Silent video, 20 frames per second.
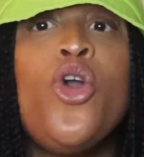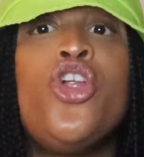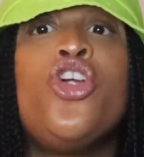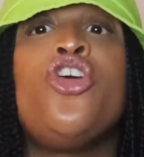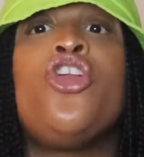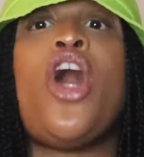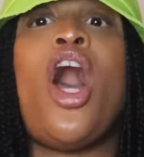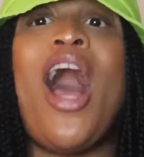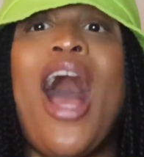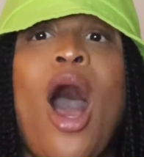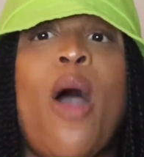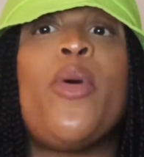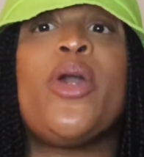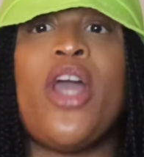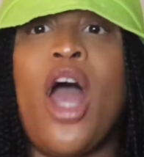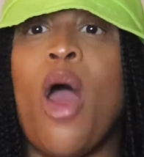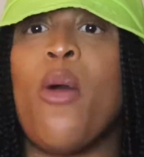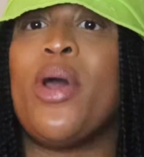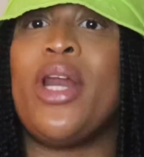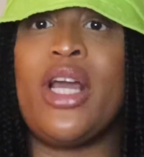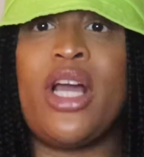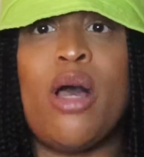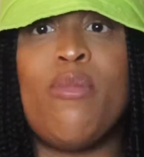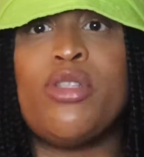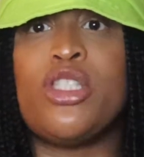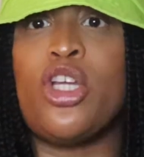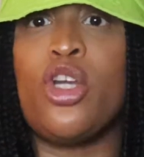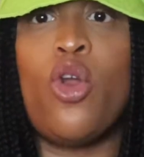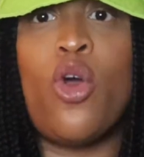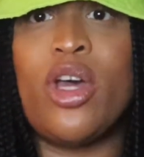You know how we are when it
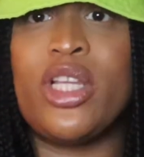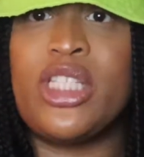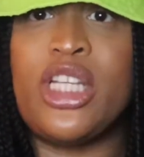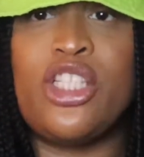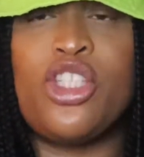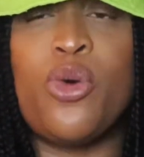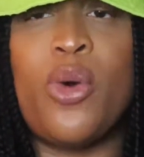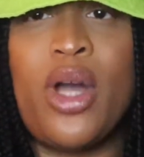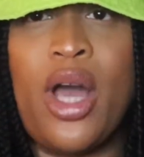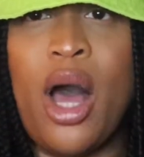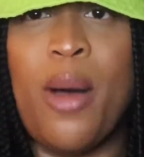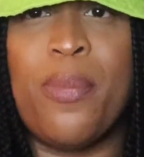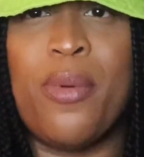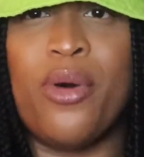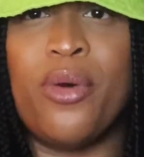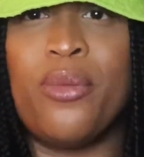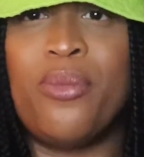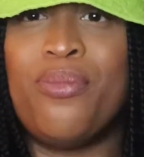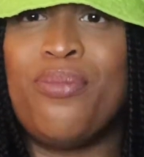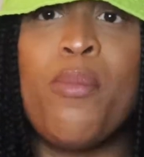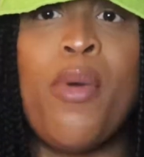comes to loyalty to a couple.